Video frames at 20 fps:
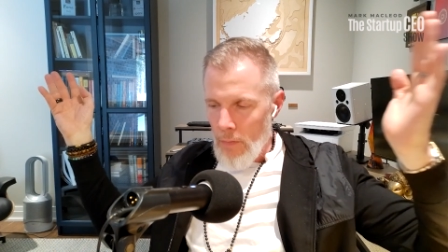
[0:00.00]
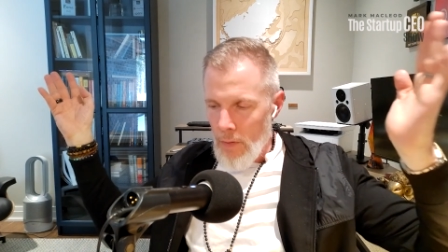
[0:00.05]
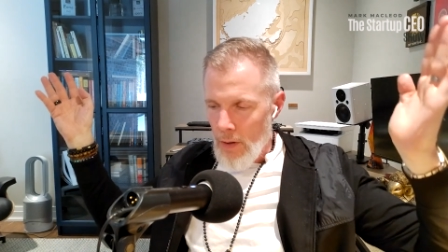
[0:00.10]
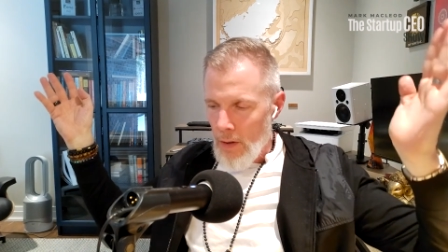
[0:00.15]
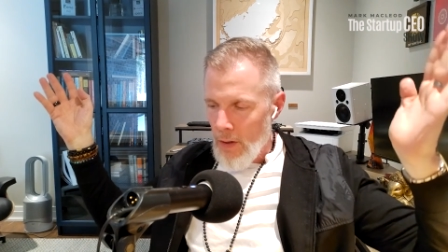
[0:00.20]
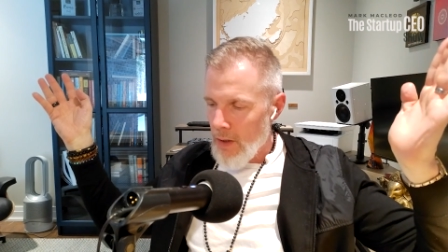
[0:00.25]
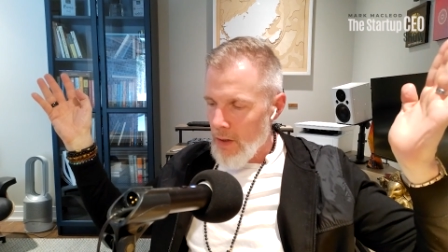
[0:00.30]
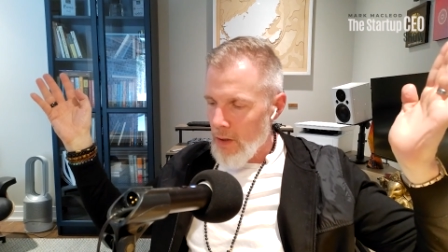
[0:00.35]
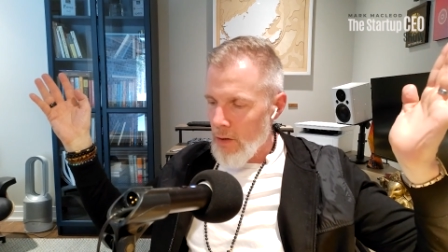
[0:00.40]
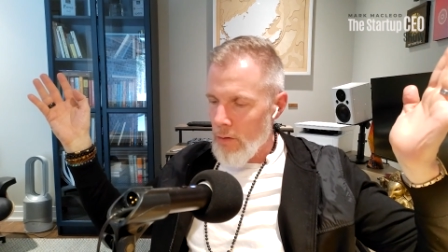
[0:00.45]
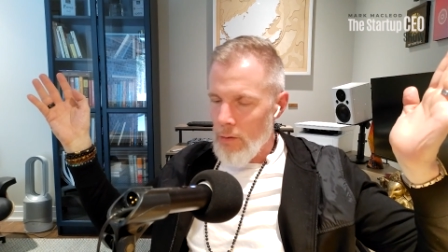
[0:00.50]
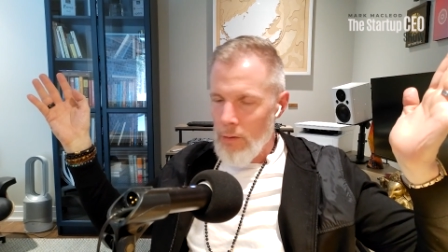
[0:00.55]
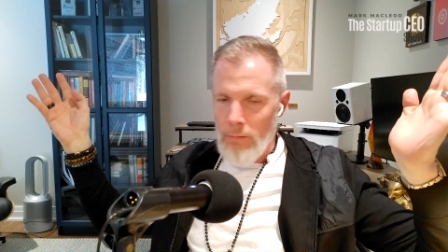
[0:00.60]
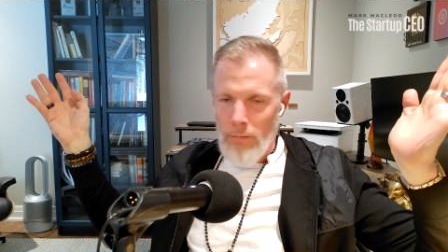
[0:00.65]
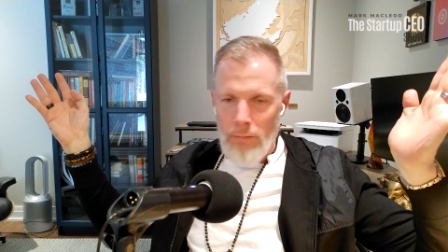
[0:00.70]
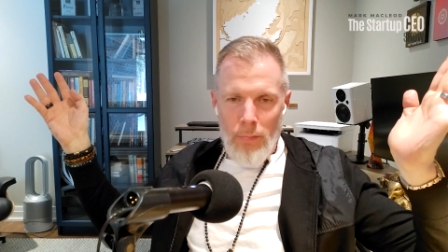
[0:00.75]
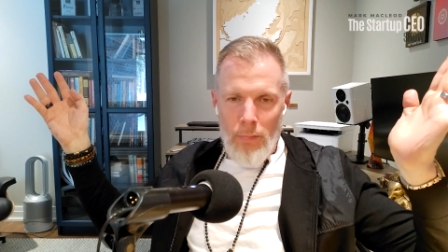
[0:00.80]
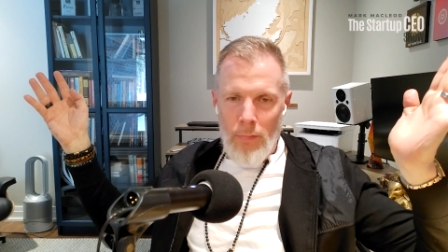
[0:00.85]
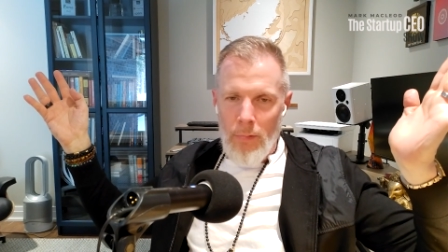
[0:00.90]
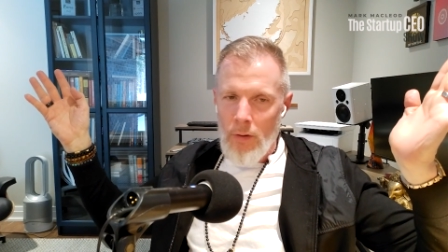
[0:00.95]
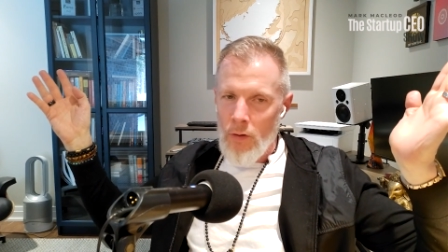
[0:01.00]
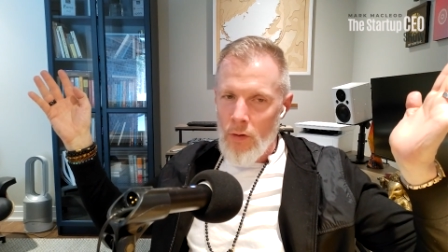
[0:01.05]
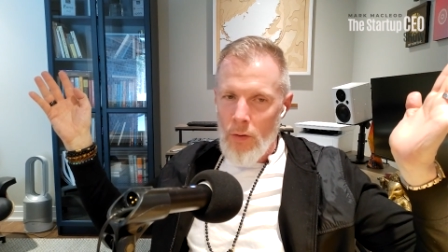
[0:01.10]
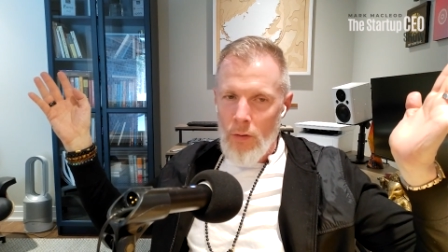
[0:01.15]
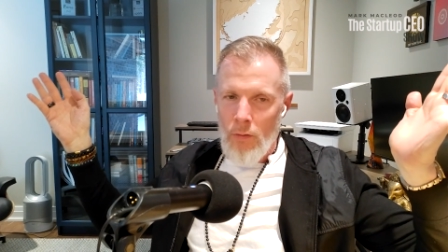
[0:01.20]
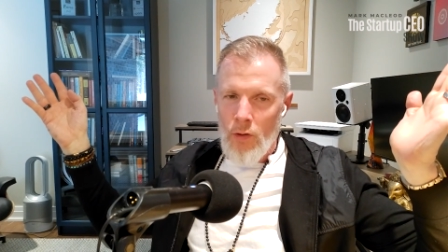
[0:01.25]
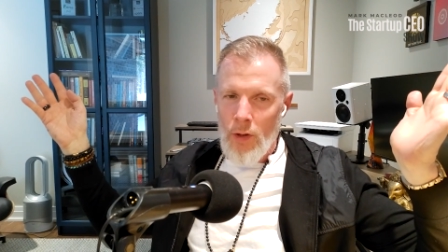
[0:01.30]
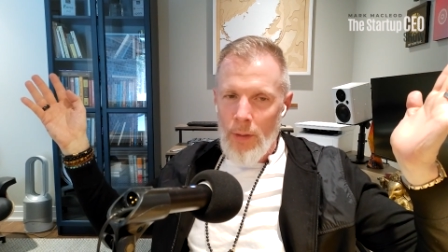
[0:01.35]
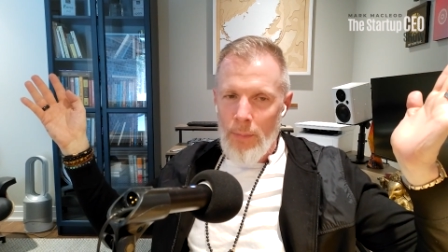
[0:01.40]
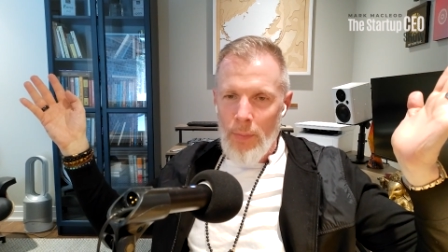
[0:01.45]
it's
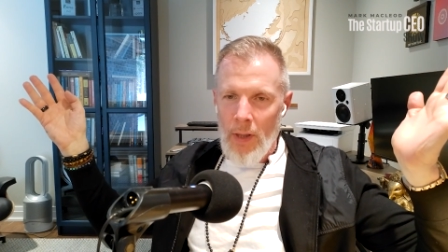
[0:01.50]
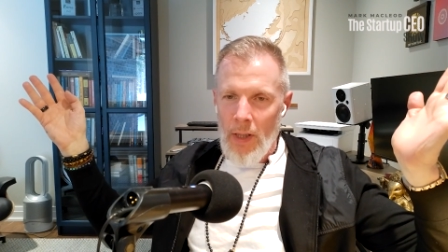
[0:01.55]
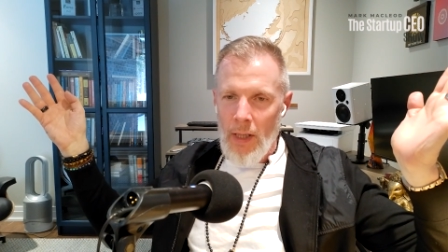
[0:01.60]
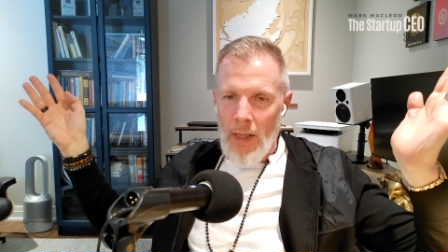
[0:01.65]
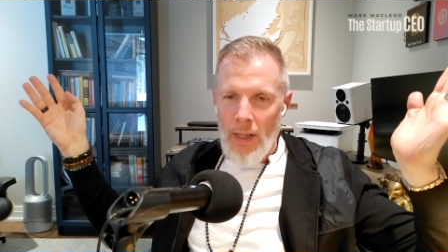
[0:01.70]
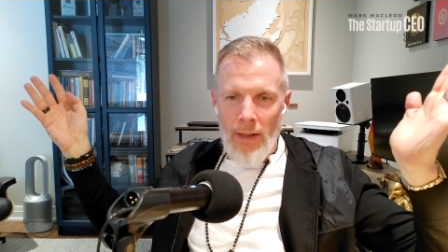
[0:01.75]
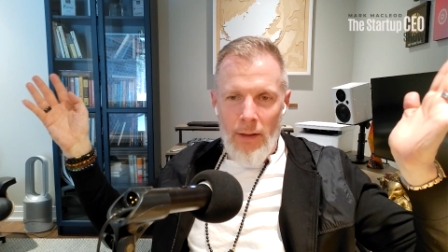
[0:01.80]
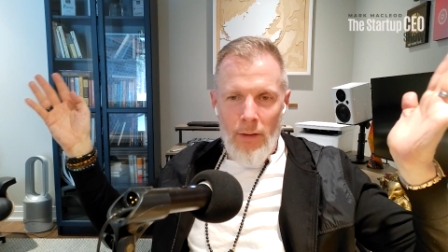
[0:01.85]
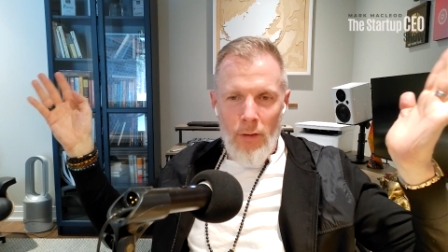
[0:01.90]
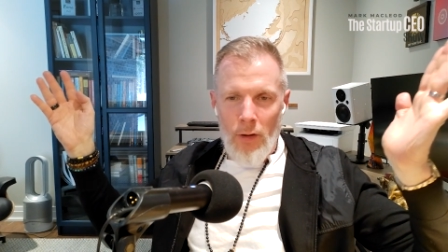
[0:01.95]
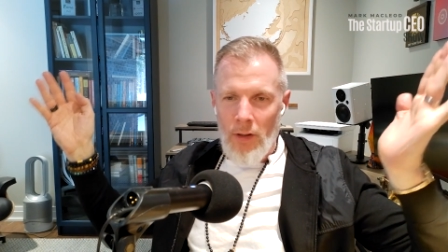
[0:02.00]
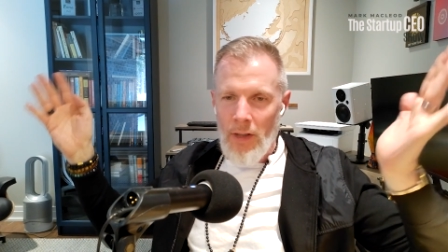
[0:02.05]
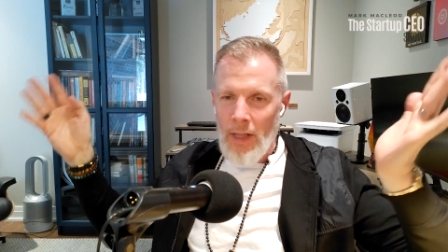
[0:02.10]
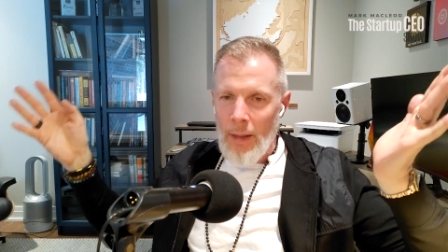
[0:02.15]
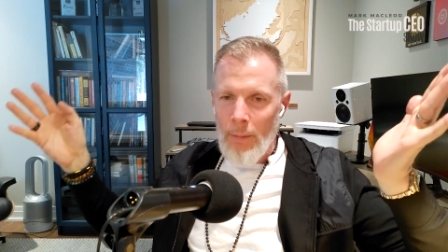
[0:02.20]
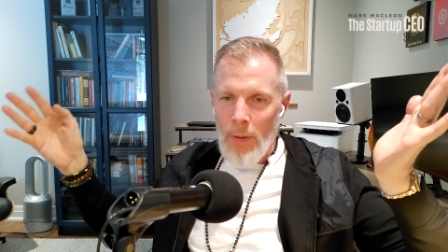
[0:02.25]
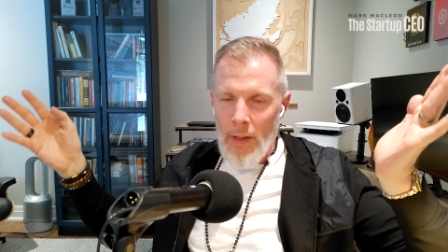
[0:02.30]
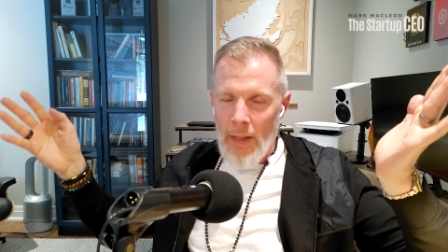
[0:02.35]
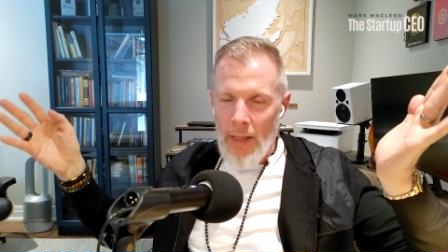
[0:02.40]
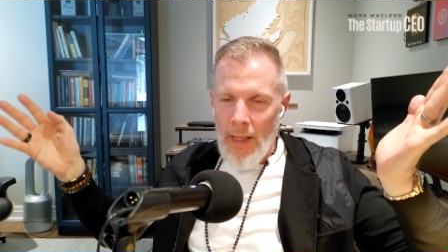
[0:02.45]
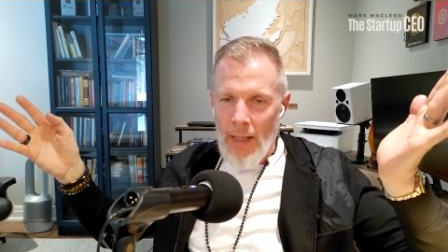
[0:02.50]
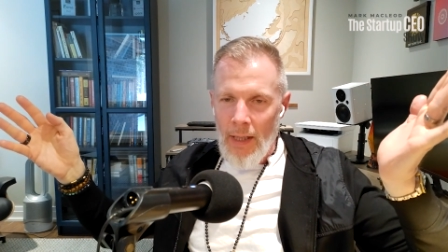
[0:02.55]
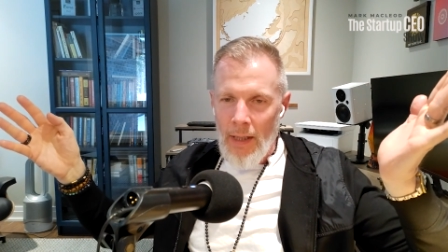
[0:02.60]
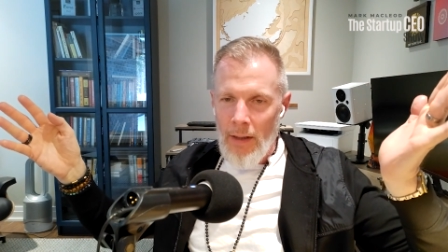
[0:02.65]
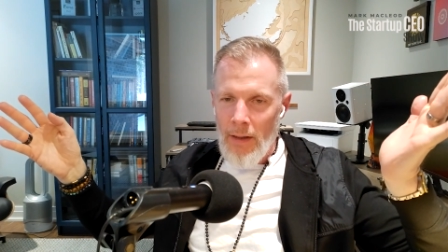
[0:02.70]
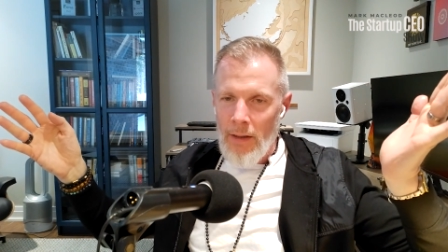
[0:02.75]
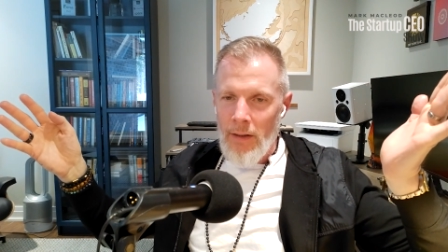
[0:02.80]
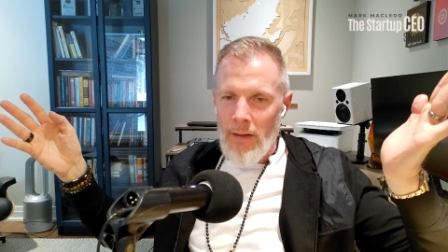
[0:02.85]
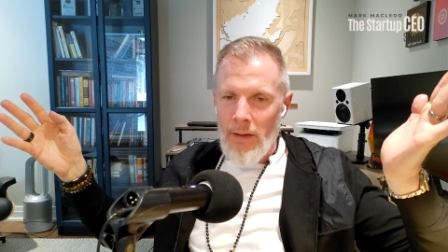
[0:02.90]
tripling or doubling.